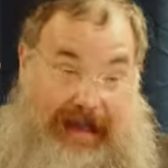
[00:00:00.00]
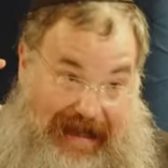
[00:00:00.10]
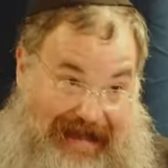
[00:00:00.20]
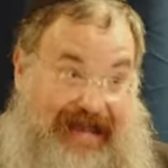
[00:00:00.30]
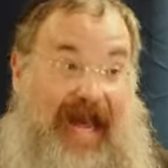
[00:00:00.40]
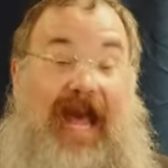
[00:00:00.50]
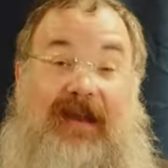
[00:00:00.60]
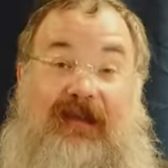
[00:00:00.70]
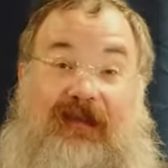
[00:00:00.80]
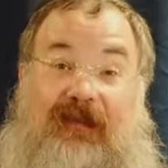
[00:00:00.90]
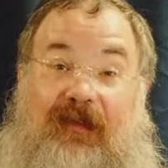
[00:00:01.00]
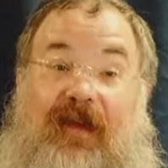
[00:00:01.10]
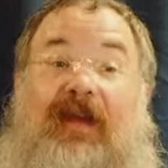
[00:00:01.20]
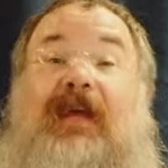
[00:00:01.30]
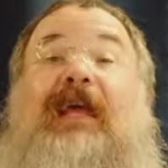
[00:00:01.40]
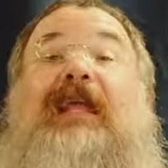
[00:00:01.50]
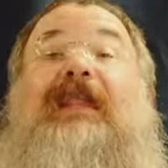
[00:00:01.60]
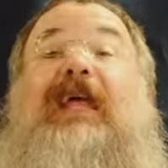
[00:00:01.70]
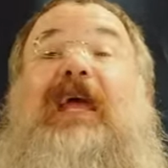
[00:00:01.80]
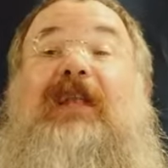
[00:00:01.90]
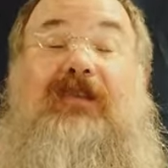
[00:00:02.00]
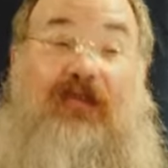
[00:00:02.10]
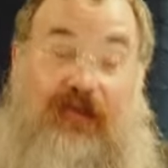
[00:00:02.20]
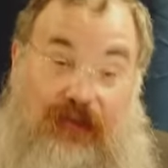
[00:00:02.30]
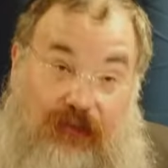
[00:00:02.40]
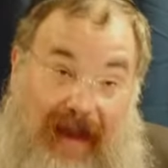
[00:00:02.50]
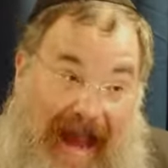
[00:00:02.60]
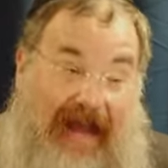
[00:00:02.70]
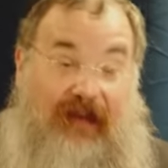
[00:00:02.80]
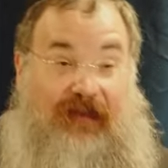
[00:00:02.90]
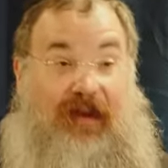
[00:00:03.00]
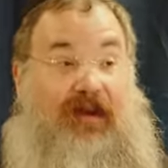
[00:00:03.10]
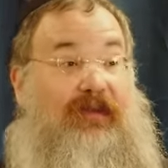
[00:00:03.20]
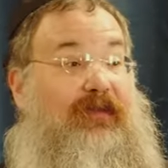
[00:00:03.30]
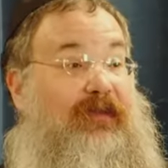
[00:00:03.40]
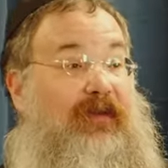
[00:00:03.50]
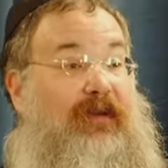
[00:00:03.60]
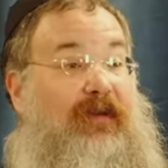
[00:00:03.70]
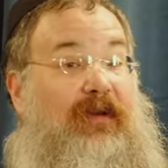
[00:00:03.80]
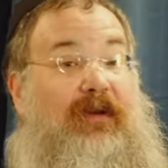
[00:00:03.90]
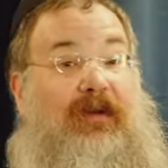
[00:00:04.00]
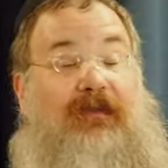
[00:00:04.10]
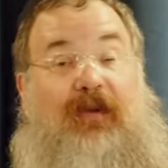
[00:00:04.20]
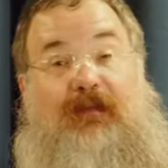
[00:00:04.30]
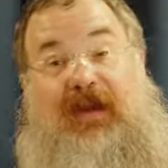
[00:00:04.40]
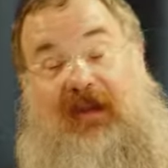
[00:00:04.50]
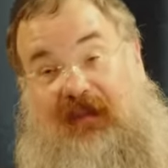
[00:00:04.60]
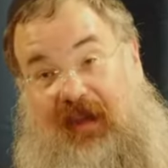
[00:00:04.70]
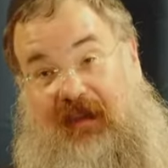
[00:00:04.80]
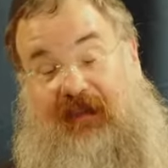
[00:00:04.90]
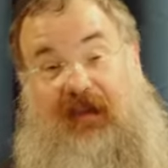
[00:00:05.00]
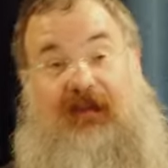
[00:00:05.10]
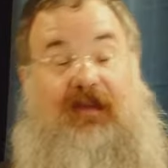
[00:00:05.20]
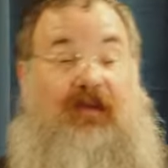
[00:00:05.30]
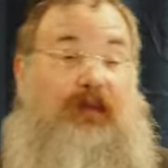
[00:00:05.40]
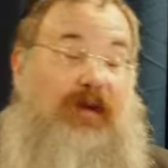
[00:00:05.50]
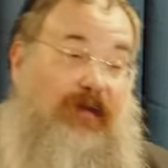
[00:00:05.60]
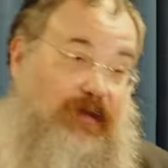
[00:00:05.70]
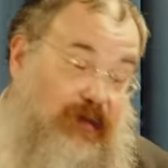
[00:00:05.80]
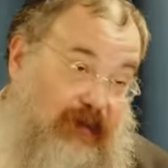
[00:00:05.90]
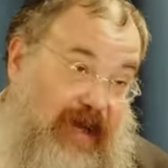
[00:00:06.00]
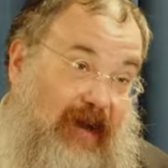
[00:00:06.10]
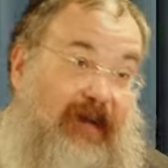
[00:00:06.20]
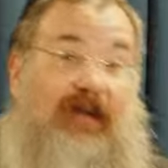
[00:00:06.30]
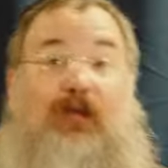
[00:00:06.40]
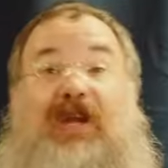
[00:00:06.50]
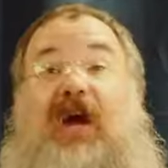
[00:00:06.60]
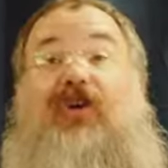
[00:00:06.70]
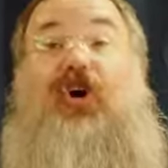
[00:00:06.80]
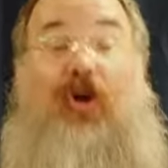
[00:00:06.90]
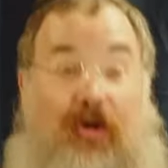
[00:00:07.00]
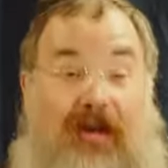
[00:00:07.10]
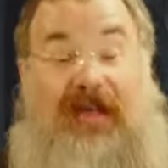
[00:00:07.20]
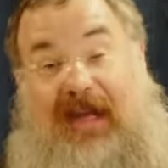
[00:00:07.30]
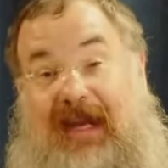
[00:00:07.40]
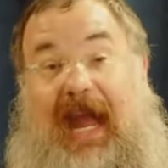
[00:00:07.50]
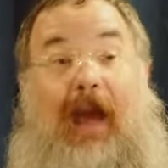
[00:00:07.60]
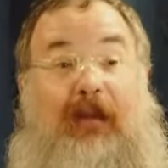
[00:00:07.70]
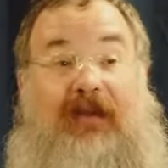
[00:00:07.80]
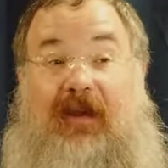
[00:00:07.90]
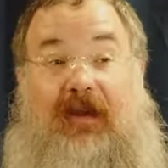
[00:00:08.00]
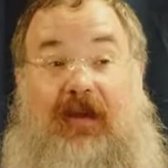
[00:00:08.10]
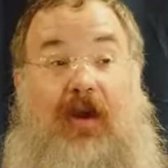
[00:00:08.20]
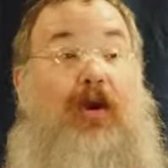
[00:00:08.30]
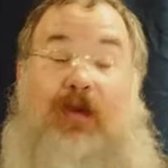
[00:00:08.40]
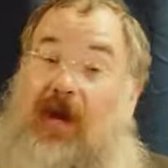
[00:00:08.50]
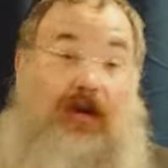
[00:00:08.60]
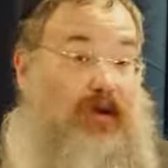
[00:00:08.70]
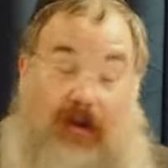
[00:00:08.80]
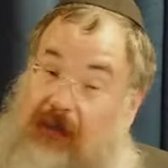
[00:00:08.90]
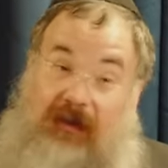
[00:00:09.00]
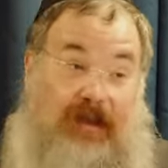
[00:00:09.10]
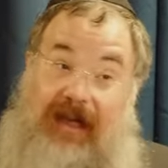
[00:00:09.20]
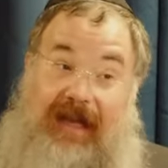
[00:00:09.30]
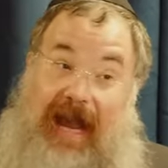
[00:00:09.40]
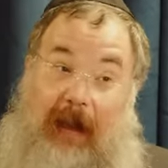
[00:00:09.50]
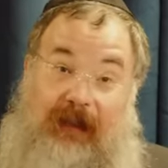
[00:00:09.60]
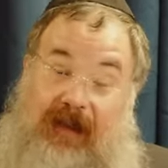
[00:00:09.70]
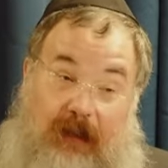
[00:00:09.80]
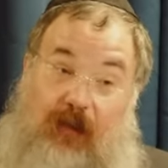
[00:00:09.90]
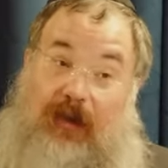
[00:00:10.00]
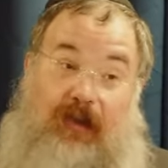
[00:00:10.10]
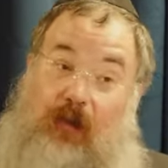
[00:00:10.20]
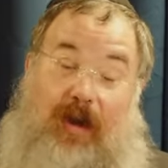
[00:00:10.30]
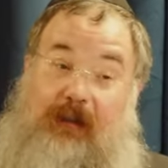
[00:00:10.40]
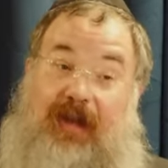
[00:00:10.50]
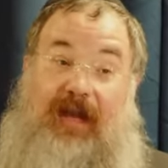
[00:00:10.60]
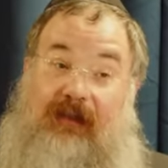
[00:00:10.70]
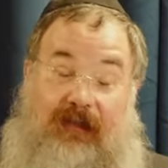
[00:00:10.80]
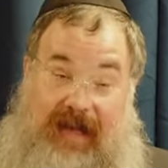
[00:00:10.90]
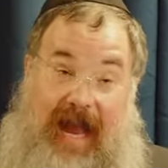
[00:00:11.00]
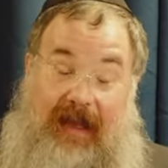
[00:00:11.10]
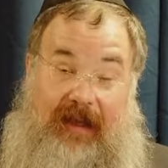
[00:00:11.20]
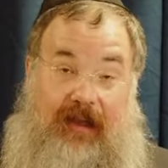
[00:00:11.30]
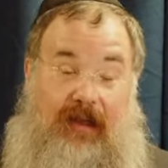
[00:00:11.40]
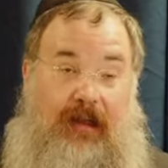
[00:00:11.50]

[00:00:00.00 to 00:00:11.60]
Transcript: intense that it distracts us from being sensitive to the spiritual reality that we are currently inhabiting. We are currently inhabiting more than one plane of reality.